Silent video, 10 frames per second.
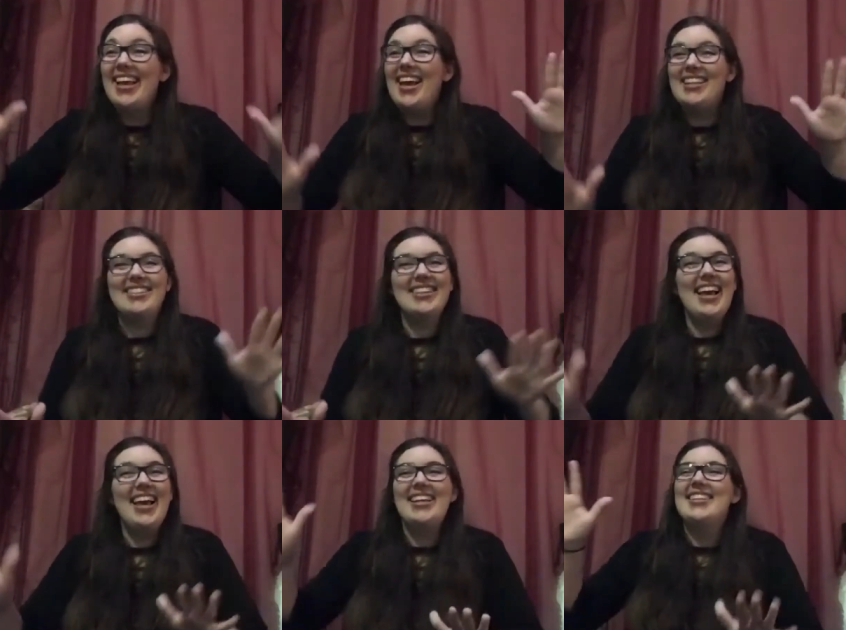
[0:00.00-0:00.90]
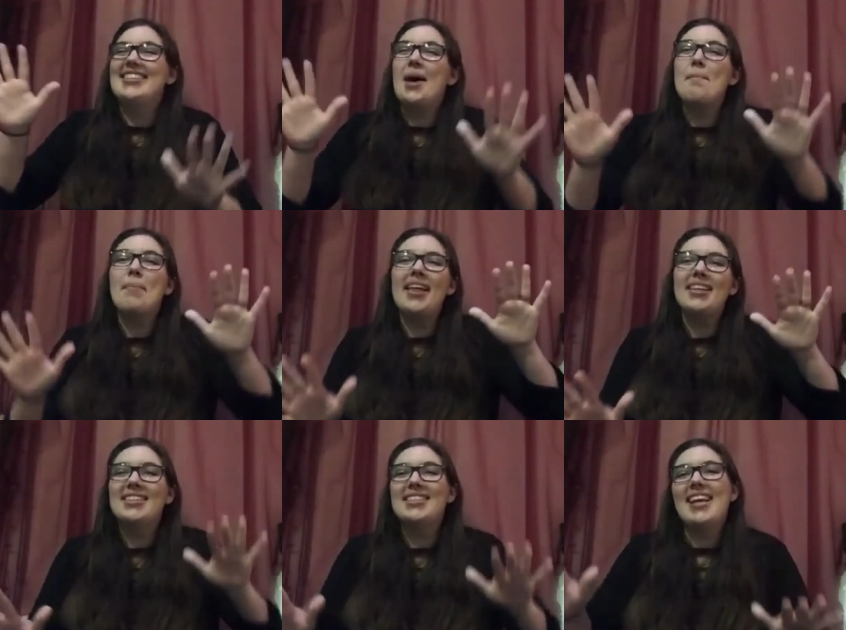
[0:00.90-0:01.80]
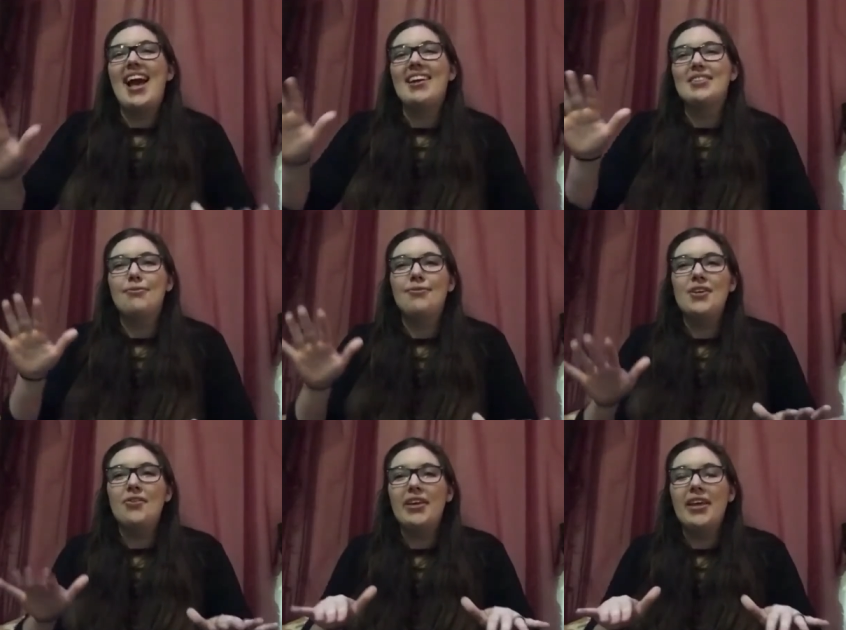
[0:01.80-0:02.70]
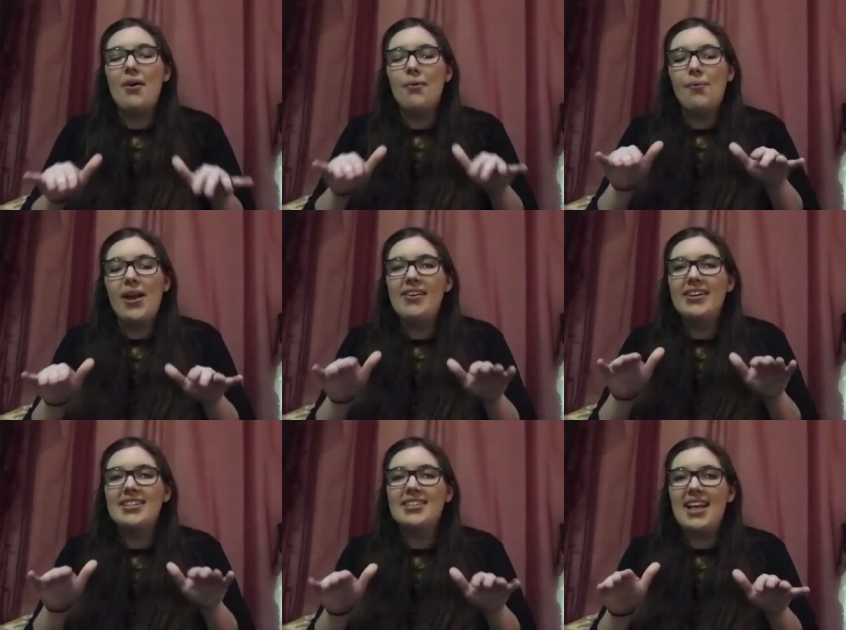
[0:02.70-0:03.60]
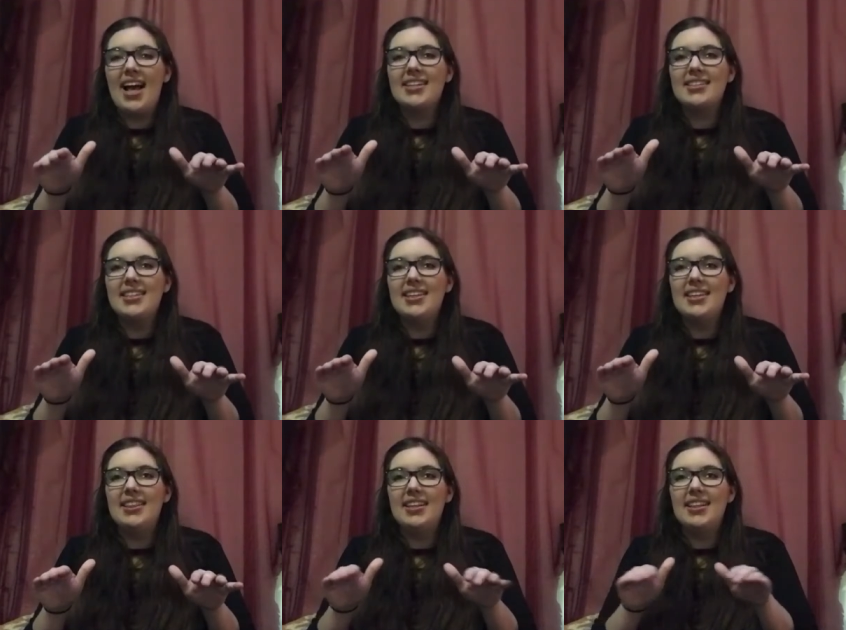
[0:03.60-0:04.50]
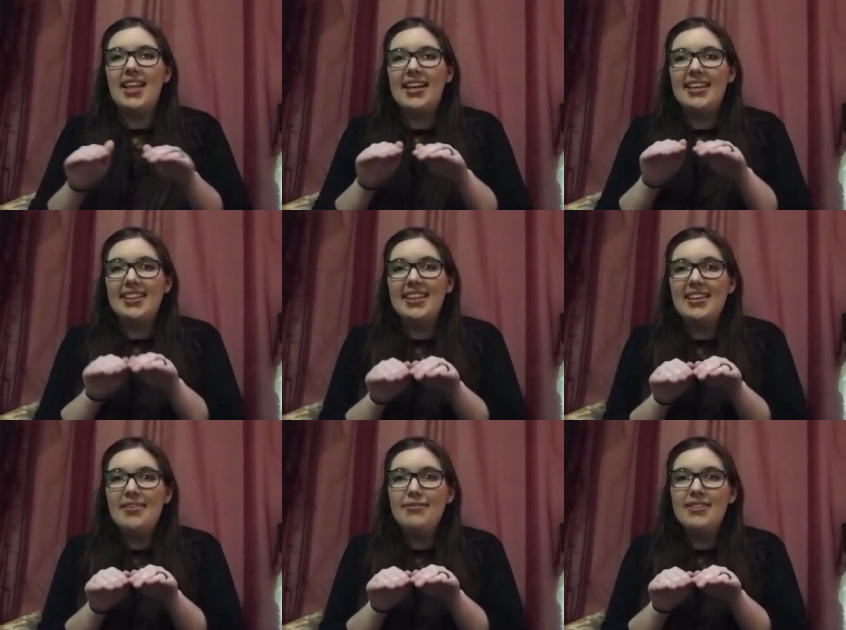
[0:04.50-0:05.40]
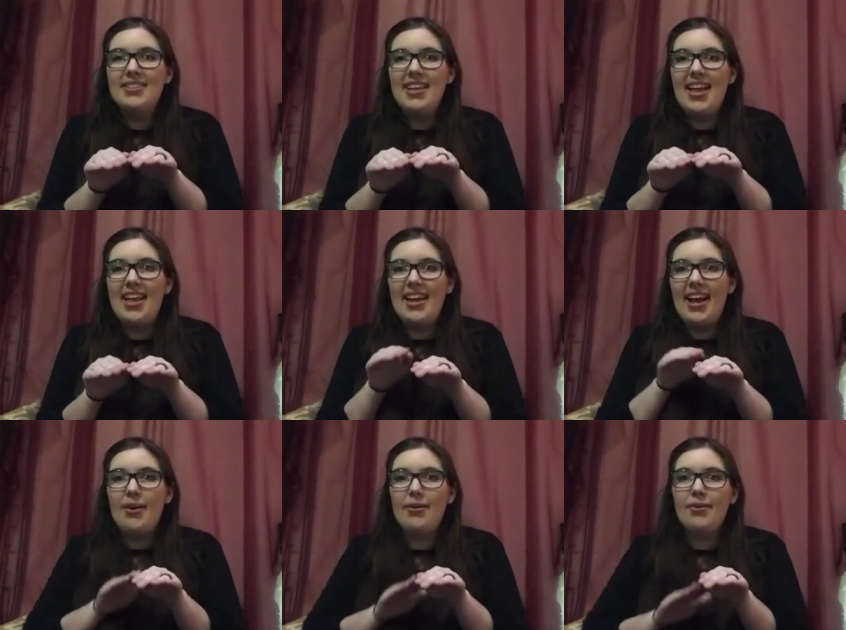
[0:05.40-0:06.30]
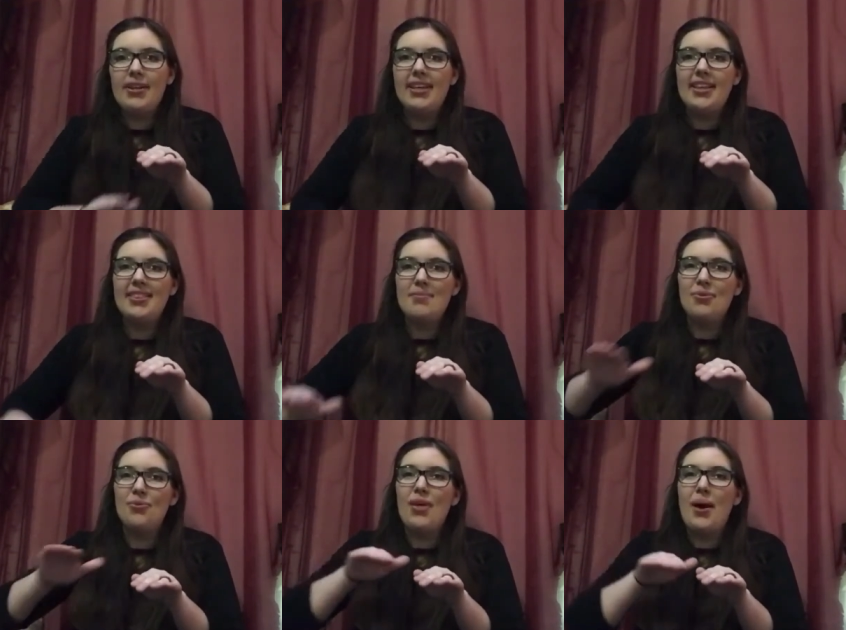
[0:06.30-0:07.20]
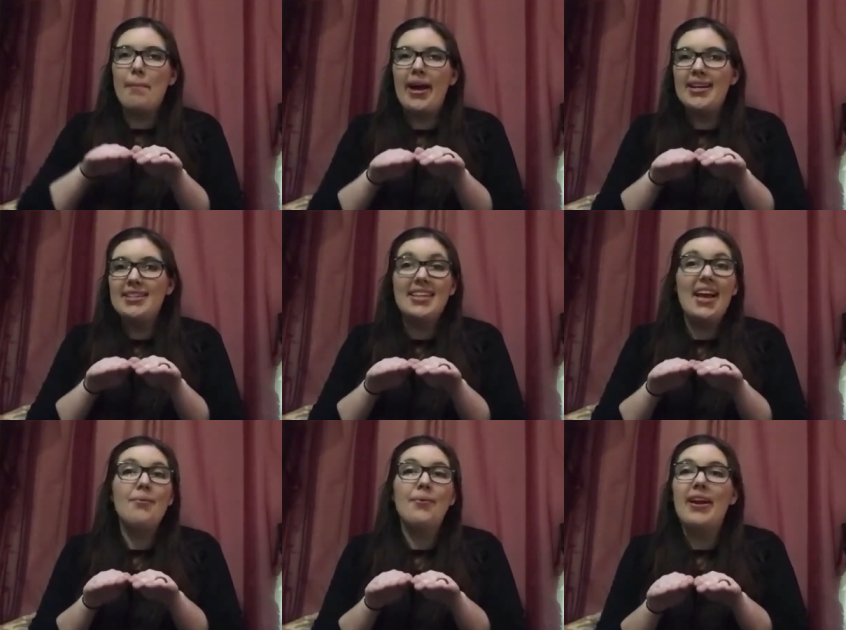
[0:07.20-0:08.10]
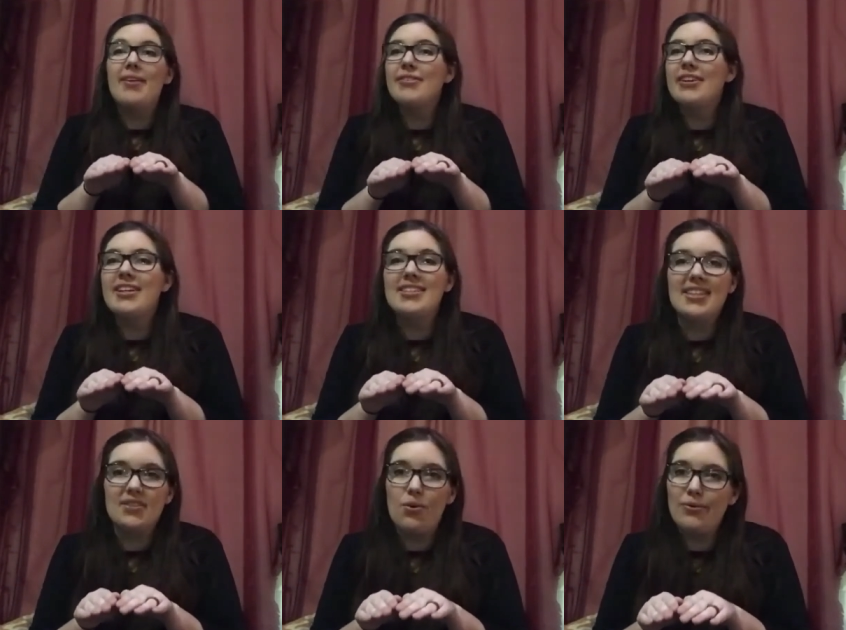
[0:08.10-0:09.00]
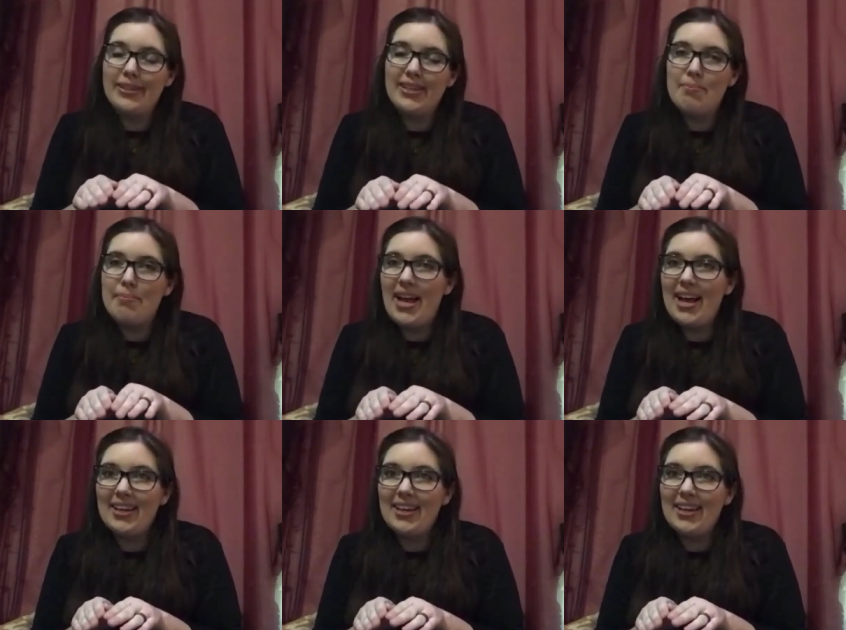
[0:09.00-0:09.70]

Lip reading: it's that balancing act of figuring out where exactly the client lives and how to get them through that mindset, whatever it is that's holding them back.